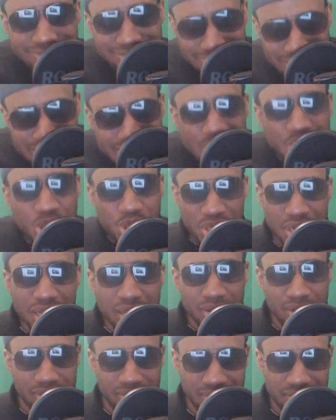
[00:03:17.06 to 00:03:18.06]
just
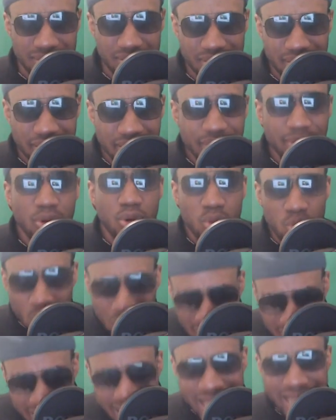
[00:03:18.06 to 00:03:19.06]
chill,
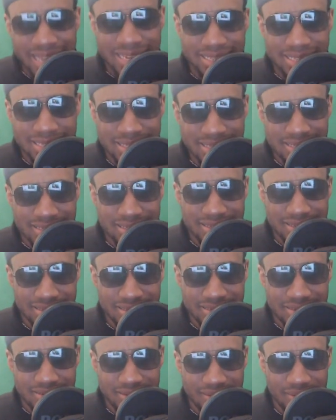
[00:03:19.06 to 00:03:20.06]
relax.
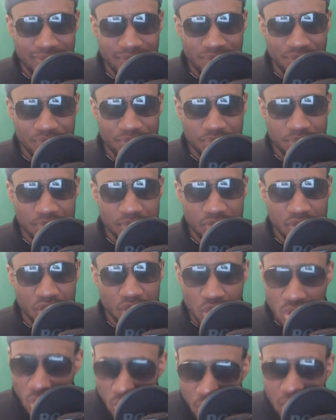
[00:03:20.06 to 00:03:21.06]

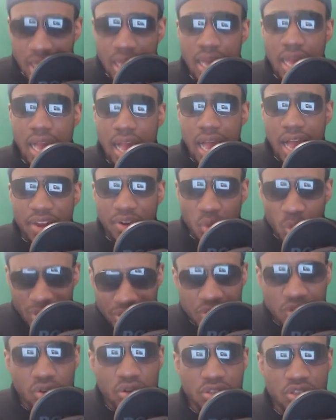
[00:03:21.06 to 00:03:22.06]
You know, and
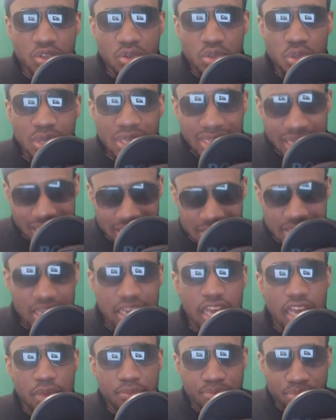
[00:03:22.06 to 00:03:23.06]
wait until you get
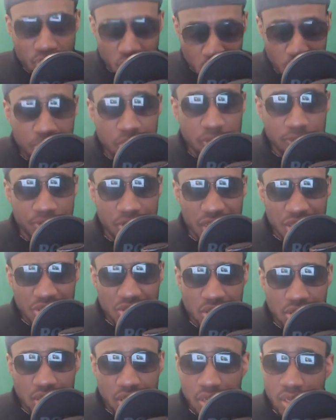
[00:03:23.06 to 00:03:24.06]
a proper
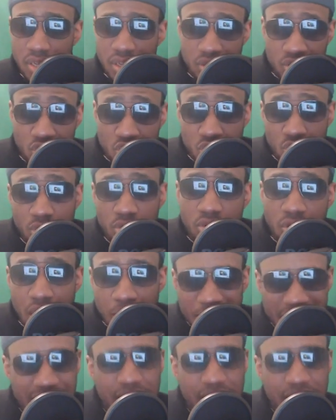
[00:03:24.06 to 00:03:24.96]
version. So I mean.